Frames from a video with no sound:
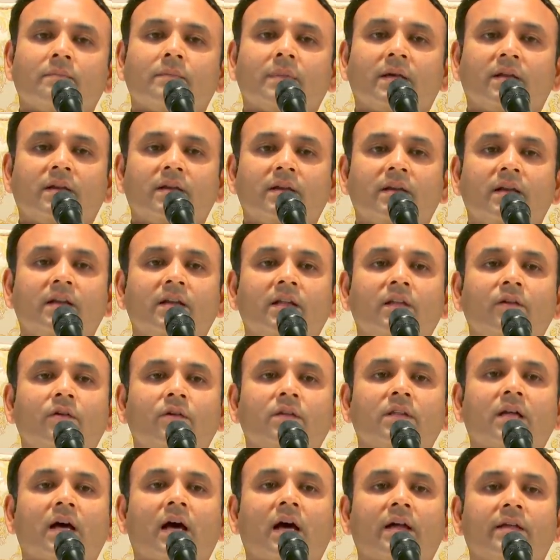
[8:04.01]
meditating
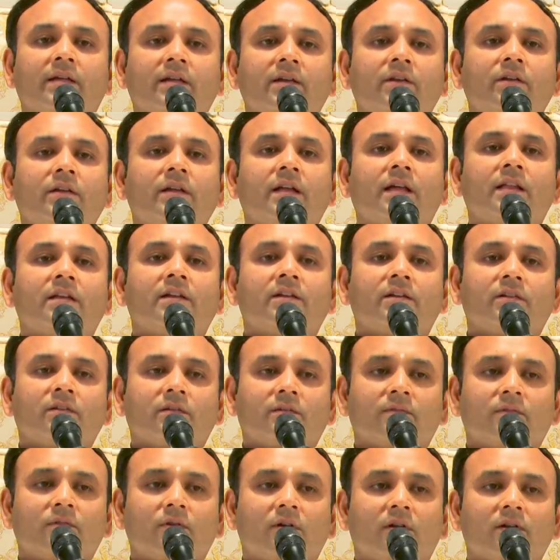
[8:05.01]
on the higher
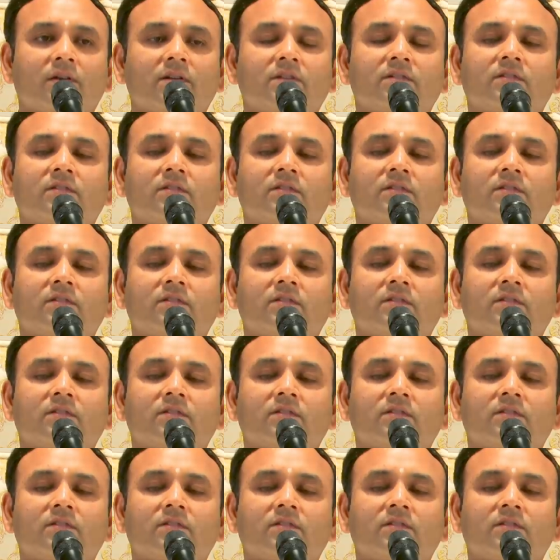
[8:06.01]
reality of God.